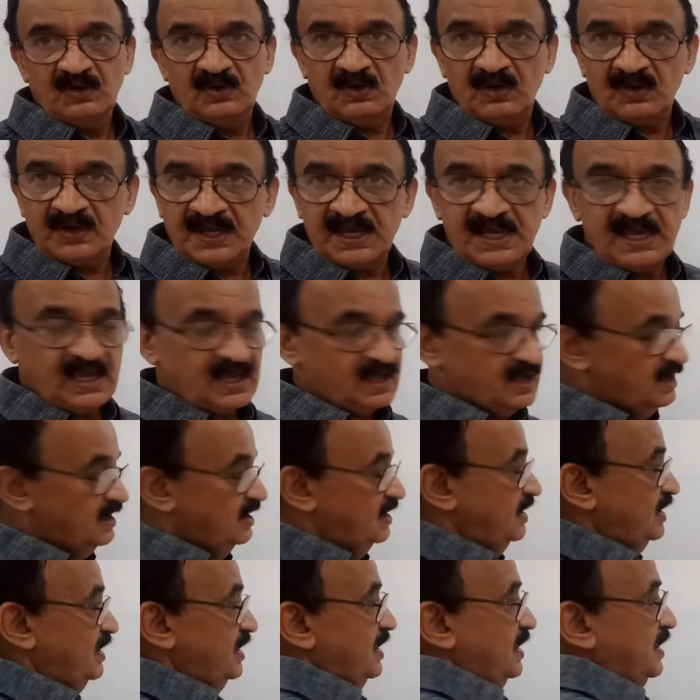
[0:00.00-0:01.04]

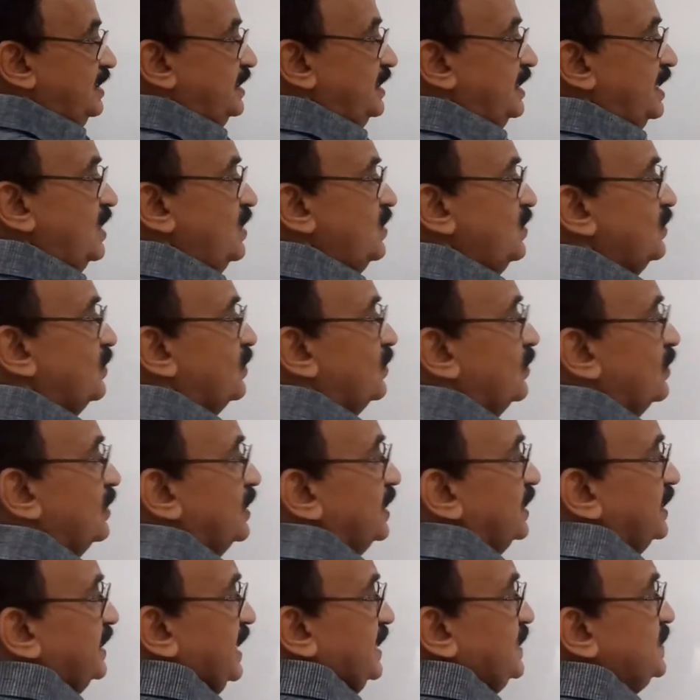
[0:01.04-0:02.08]
Okay.
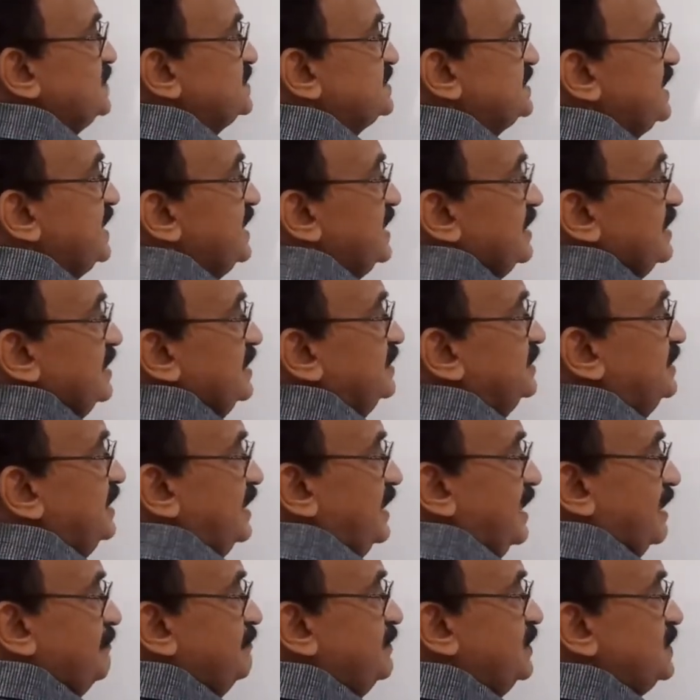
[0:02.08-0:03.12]
Now can you say the
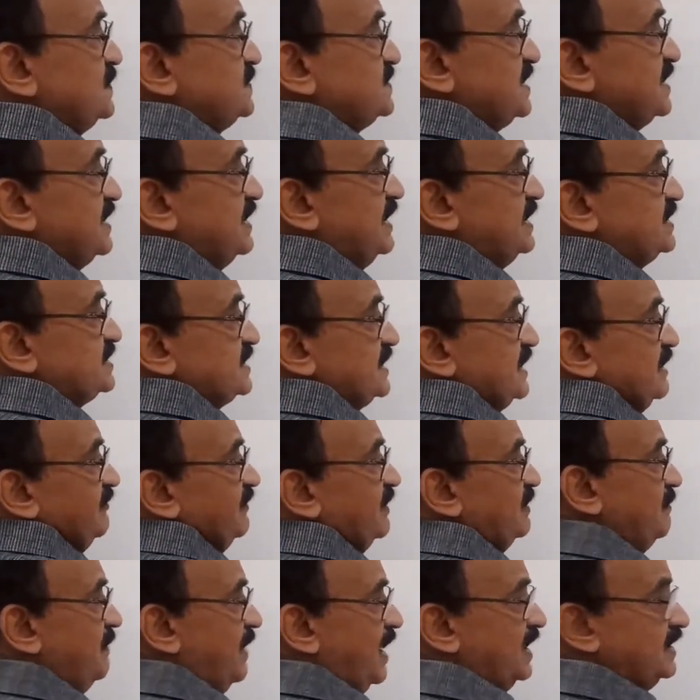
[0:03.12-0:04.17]
number of signals
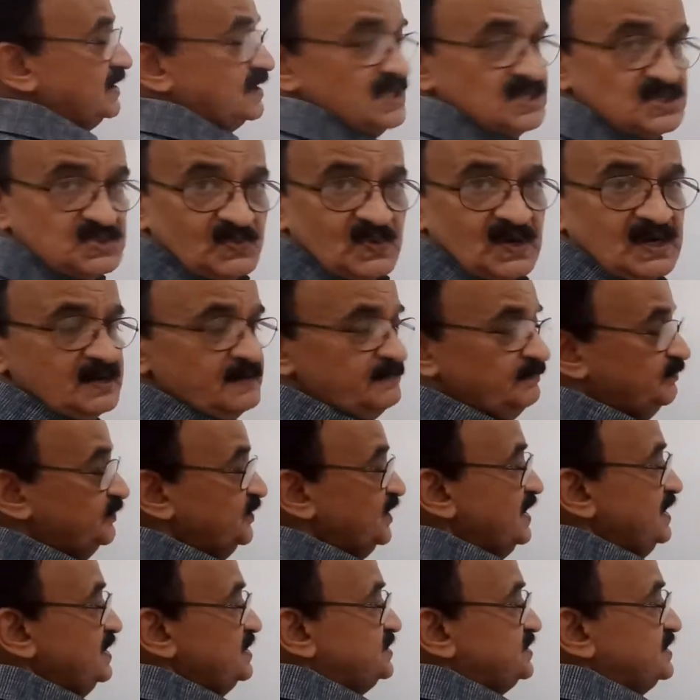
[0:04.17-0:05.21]
given by this one?
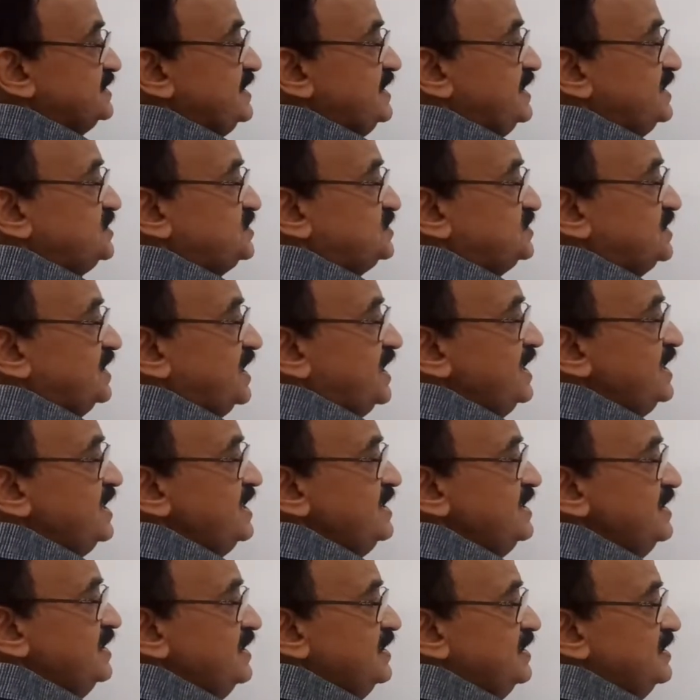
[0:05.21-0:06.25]

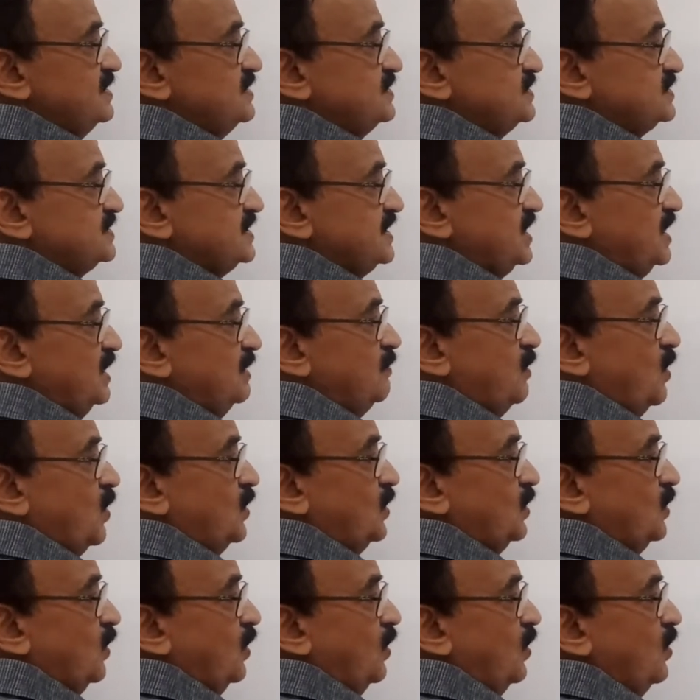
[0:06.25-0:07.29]
CH3, single
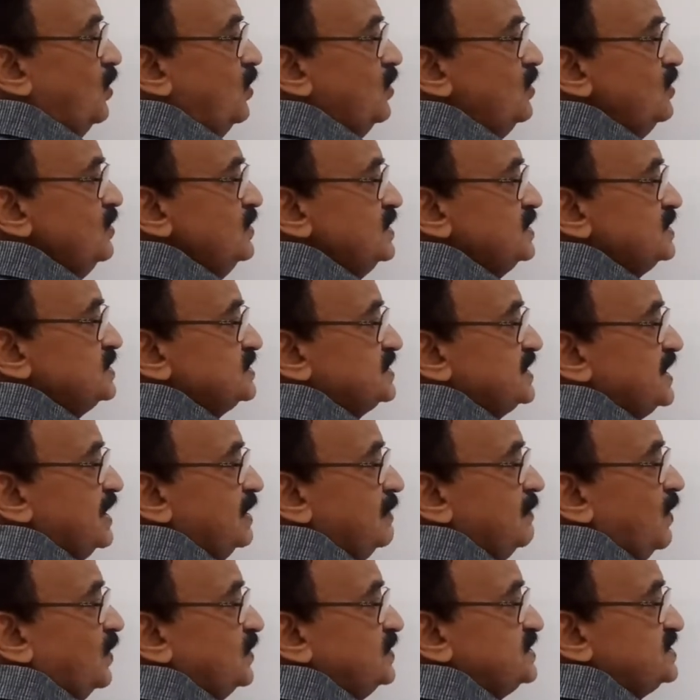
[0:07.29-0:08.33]
bond O,
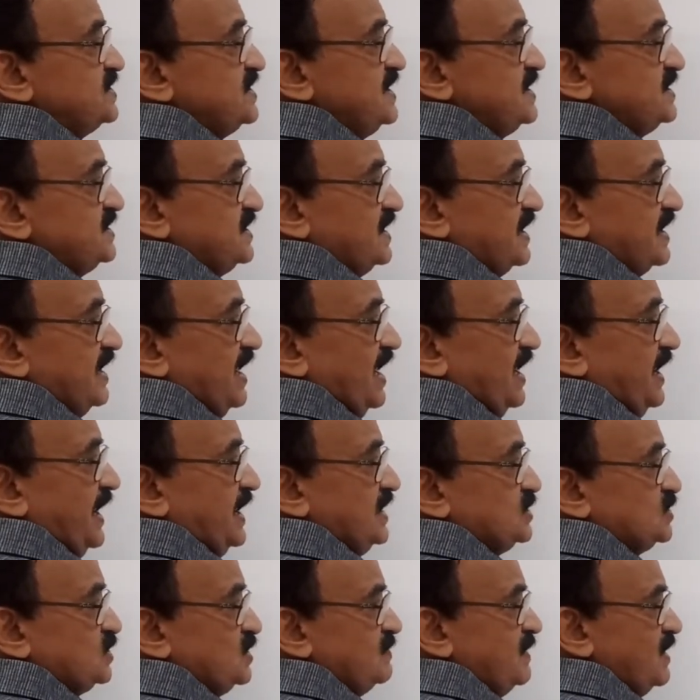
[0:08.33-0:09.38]
single bond CH3, an
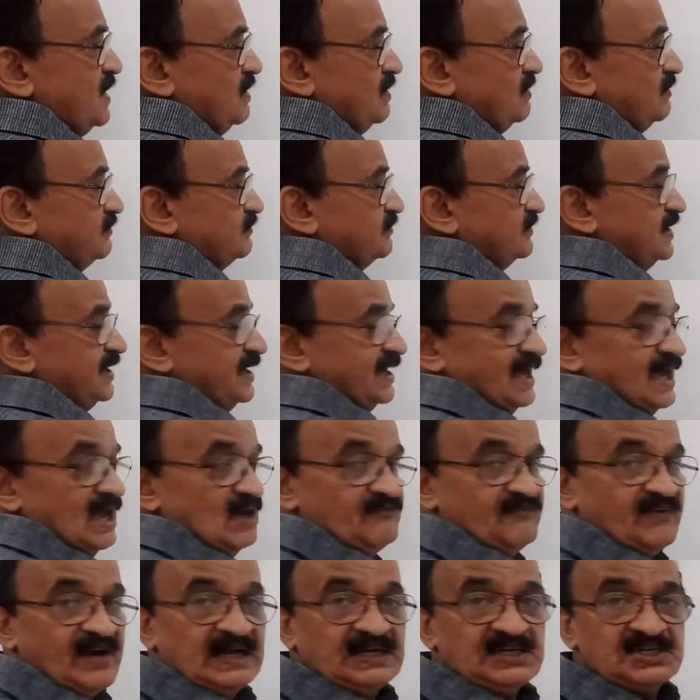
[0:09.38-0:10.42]
isomer of, a
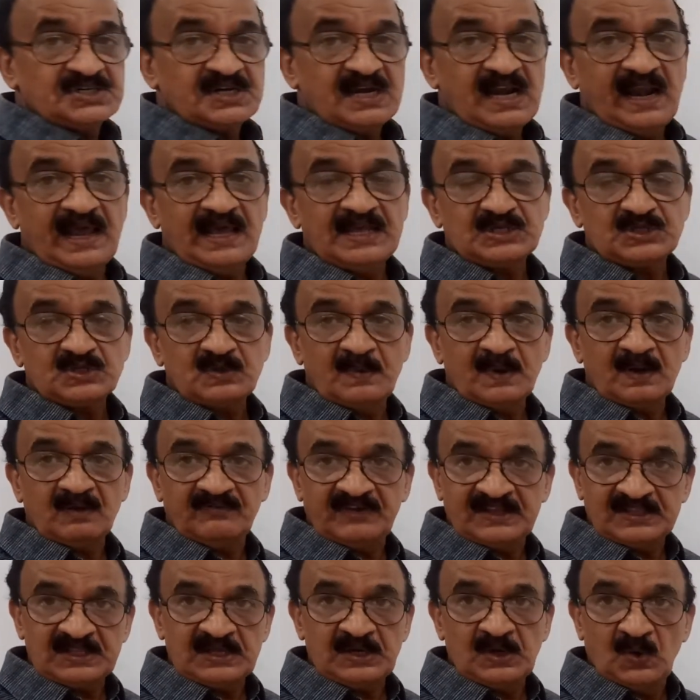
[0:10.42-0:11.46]
functional isomer of
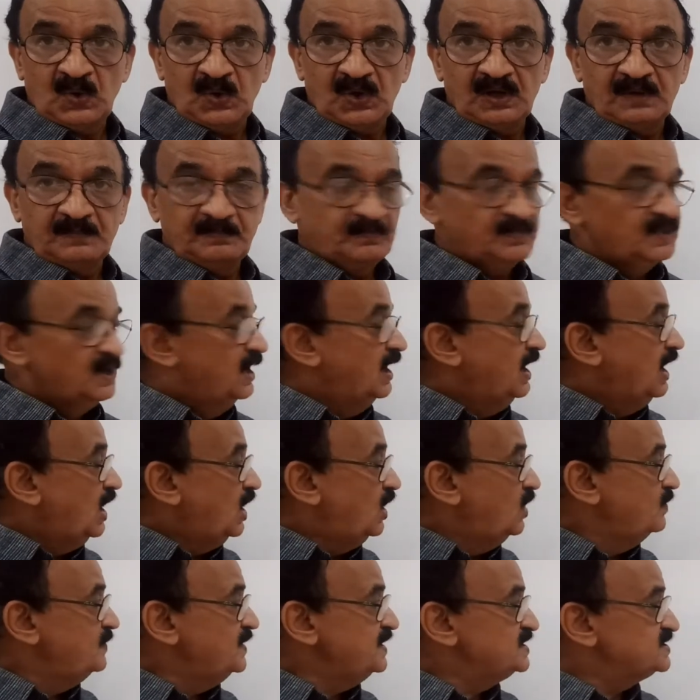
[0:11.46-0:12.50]
ethanol.
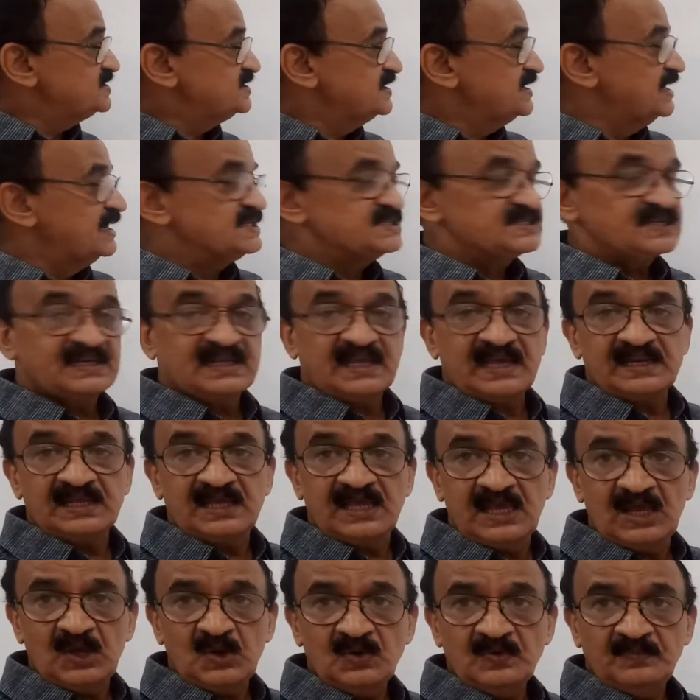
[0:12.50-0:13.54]
How many signals it can
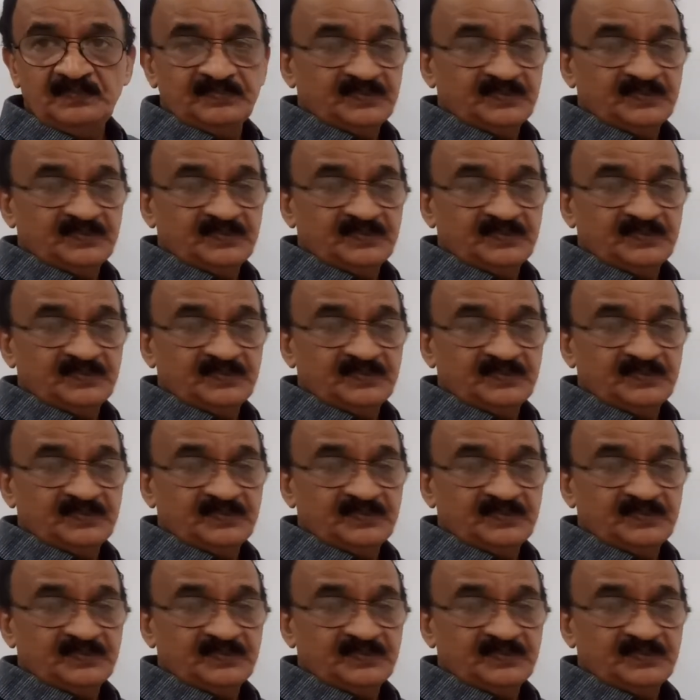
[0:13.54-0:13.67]
give?